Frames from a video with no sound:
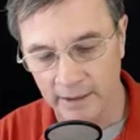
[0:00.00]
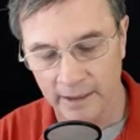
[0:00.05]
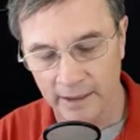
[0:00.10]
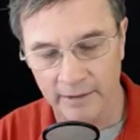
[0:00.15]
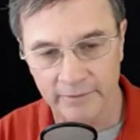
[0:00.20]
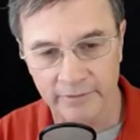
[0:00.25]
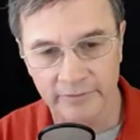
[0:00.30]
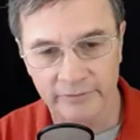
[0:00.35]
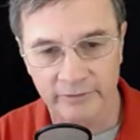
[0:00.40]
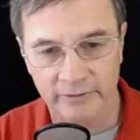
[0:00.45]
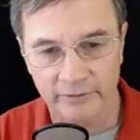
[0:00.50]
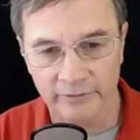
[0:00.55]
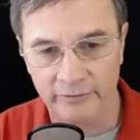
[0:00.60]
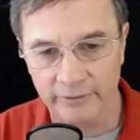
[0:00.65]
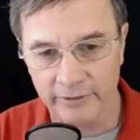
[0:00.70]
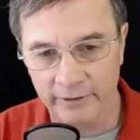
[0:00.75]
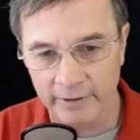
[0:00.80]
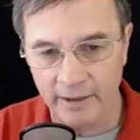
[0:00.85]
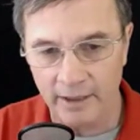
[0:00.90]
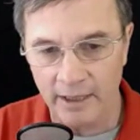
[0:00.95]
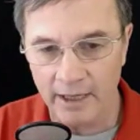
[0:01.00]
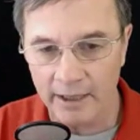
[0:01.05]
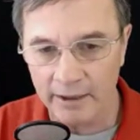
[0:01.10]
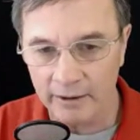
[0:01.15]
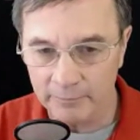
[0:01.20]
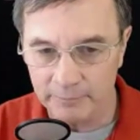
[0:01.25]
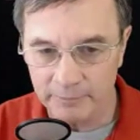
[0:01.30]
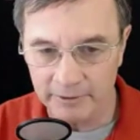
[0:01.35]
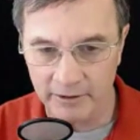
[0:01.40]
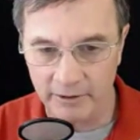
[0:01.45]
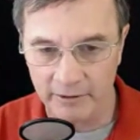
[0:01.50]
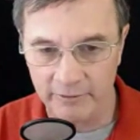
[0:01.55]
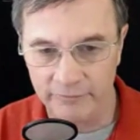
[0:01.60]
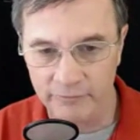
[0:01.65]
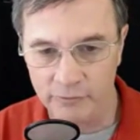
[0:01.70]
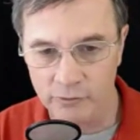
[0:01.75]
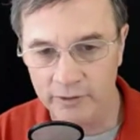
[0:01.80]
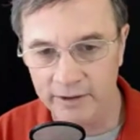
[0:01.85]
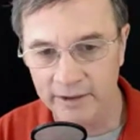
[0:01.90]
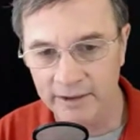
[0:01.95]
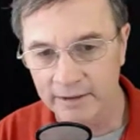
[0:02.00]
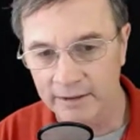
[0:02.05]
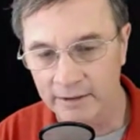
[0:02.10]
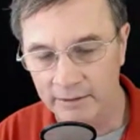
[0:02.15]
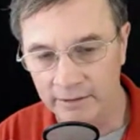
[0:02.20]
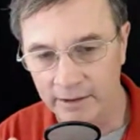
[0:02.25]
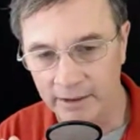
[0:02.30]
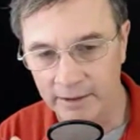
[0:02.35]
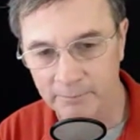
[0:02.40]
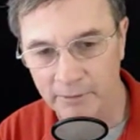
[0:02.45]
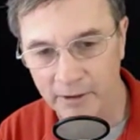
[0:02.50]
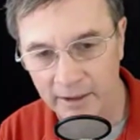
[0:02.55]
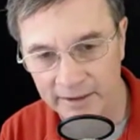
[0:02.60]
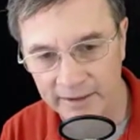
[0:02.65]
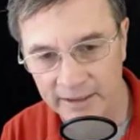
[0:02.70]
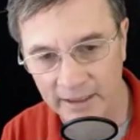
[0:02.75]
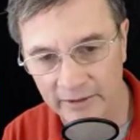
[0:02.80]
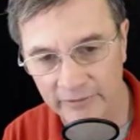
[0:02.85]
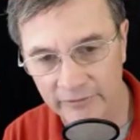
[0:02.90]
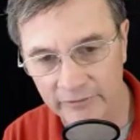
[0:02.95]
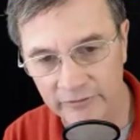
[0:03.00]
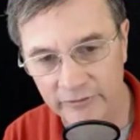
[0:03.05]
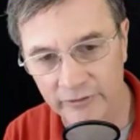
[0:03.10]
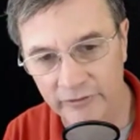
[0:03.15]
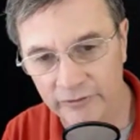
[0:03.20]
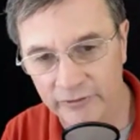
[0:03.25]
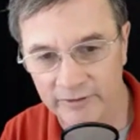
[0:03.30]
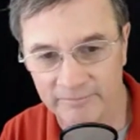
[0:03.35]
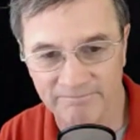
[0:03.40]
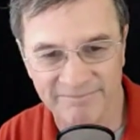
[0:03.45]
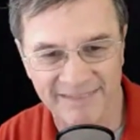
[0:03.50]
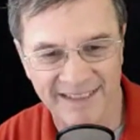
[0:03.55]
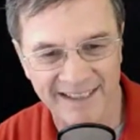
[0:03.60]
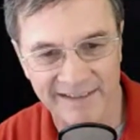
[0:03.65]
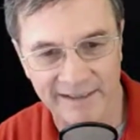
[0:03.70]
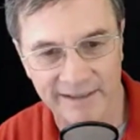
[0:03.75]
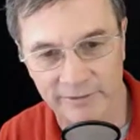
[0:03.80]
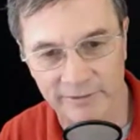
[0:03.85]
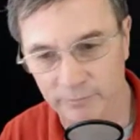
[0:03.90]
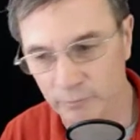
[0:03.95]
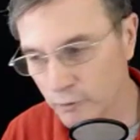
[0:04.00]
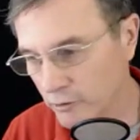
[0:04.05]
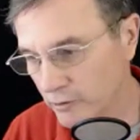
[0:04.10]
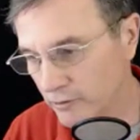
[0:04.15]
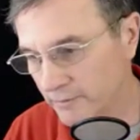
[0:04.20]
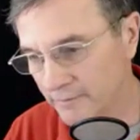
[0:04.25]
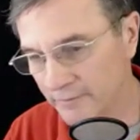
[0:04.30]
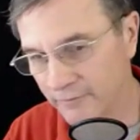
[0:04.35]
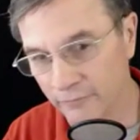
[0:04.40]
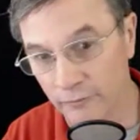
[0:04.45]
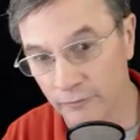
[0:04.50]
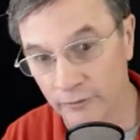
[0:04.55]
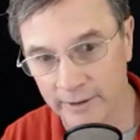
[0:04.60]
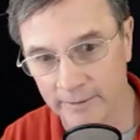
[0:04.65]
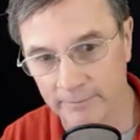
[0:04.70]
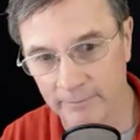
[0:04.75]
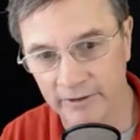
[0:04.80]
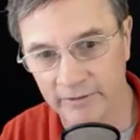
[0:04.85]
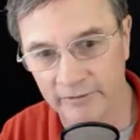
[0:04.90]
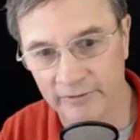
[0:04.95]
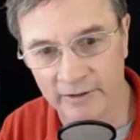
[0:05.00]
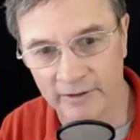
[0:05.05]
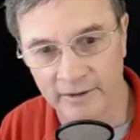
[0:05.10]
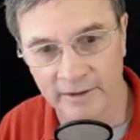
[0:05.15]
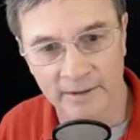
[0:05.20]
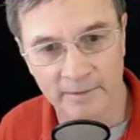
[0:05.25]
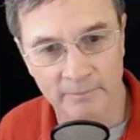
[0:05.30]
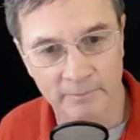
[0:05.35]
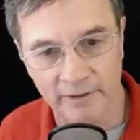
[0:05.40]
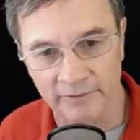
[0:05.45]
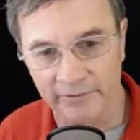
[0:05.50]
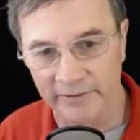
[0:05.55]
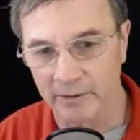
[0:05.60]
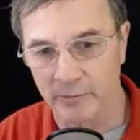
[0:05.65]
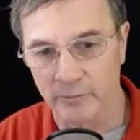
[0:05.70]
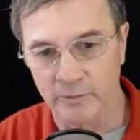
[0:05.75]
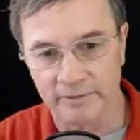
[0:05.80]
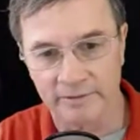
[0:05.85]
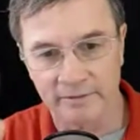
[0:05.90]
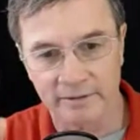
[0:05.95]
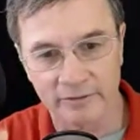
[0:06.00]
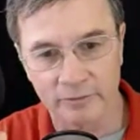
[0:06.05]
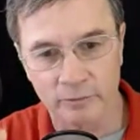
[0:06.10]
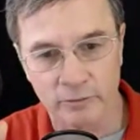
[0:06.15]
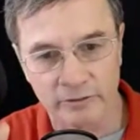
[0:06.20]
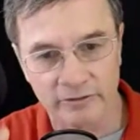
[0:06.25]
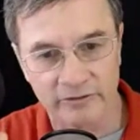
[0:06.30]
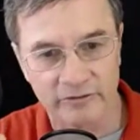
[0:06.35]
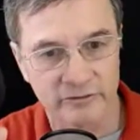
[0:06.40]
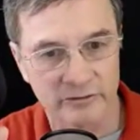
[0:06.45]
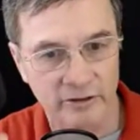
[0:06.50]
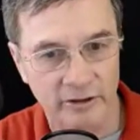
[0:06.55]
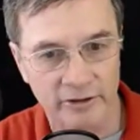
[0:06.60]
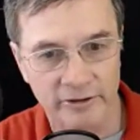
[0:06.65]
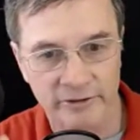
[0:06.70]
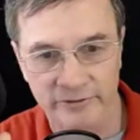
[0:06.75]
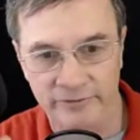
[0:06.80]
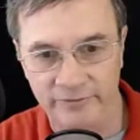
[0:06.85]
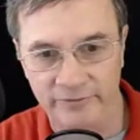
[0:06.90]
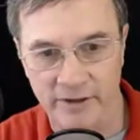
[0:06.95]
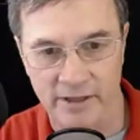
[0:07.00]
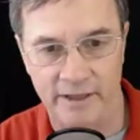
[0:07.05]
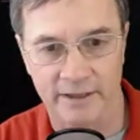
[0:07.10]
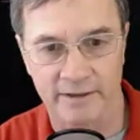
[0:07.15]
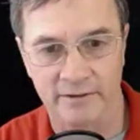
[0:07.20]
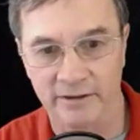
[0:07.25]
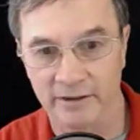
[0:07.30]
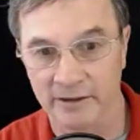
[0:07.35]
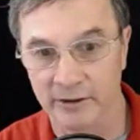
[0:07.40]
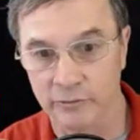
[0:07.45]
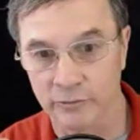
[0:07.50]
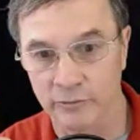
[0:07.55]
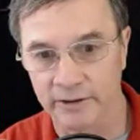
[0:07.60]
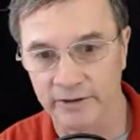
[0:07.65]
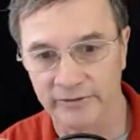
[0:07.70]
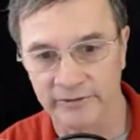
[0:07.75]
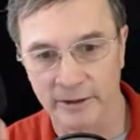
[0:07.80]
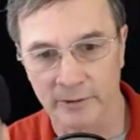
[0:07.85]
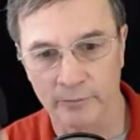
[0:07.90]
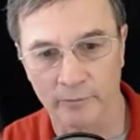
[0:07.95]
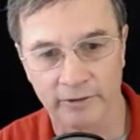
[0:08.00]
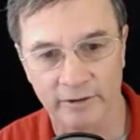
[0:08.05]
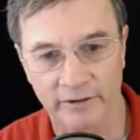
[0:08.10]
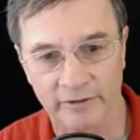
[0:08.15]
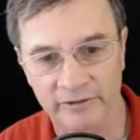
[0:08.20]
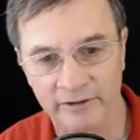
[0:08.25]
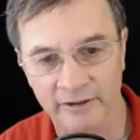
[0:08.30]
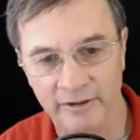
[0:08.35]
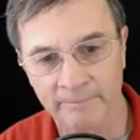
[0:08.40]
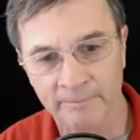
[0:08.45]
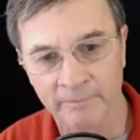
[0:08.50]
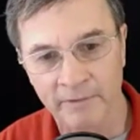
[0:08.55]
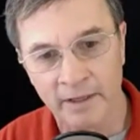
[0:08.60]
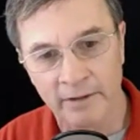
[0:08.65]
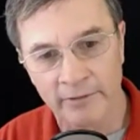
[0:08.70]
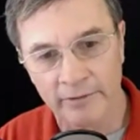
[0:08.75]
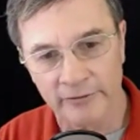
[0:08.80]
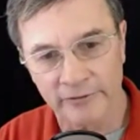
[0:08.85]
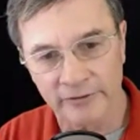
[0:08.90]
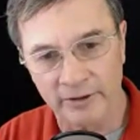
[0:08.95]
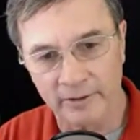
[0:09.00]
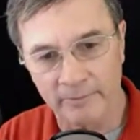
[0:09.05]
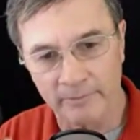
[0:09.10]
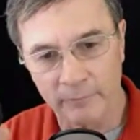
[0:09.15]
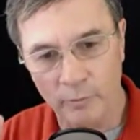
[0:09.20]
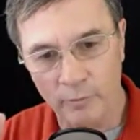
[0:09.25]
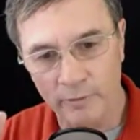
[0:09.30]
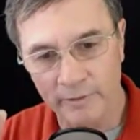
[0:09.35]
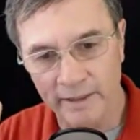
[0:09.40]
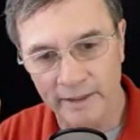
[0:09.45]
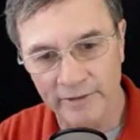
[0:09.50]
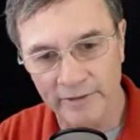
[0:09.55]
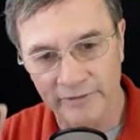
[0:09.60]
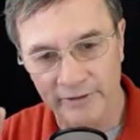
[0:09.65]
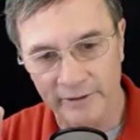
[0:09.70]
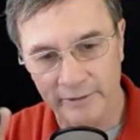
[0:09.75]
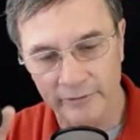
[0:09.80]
And this is the Heil PR40. A lot of podcasters use it. I think it's more for image, but I'll tell you what, this works just fine. You get great sound with this. There's one last thing.